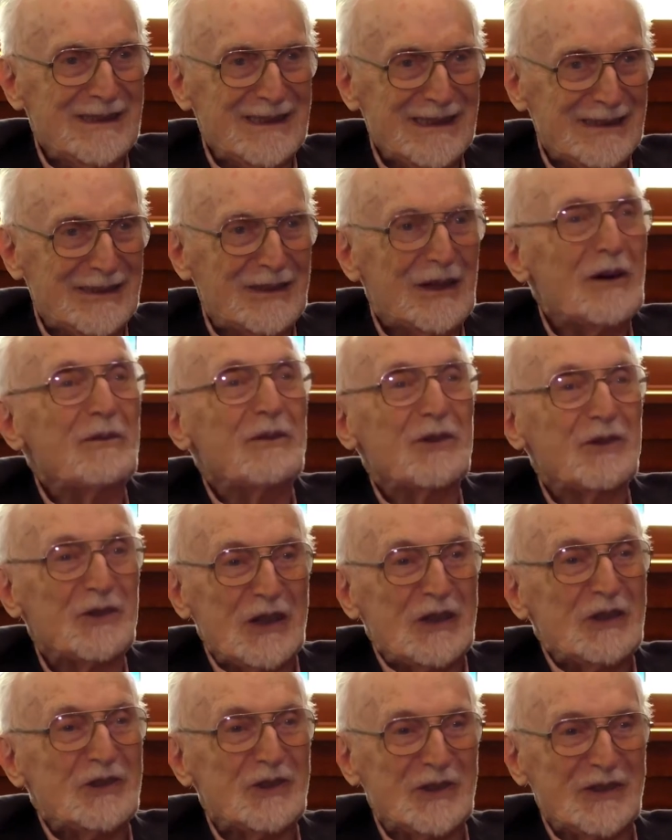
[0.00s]
in
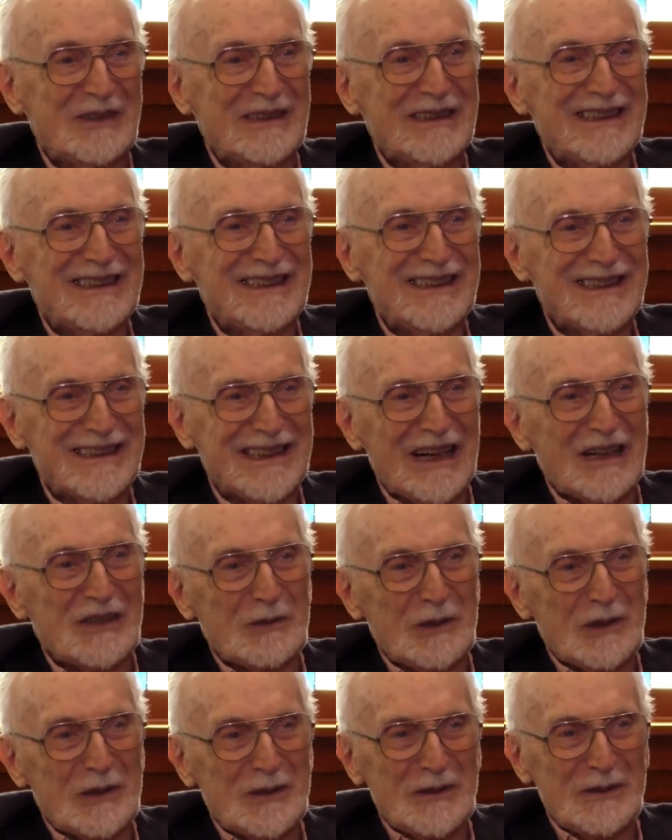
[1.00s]
conversation,
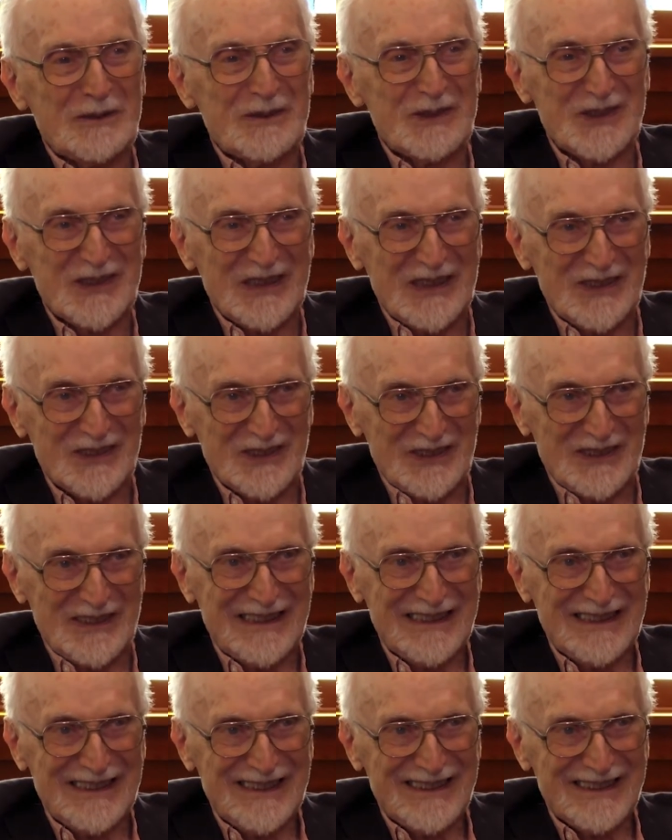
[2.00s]
casual conversation,
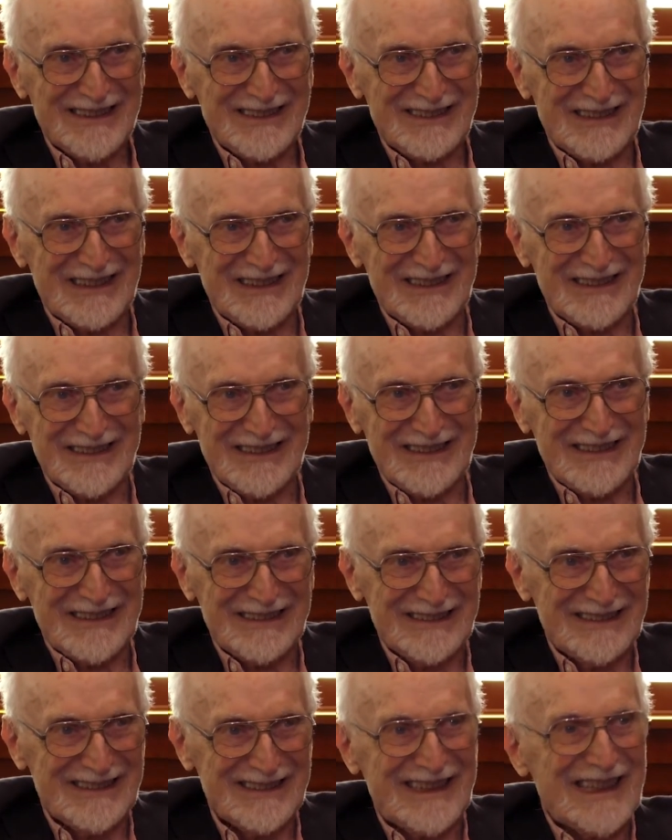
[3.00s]
rather
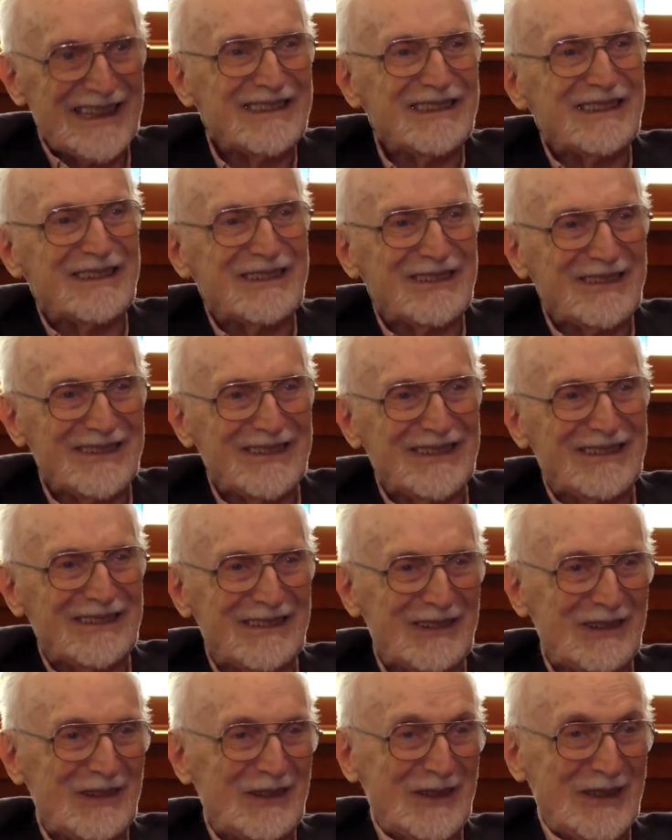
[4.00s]
than technical
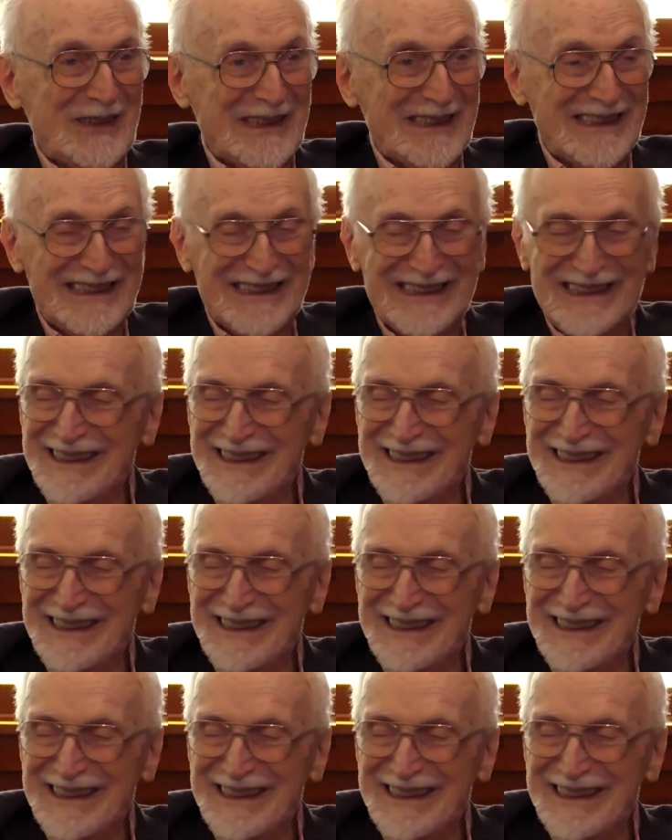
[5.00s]
learning.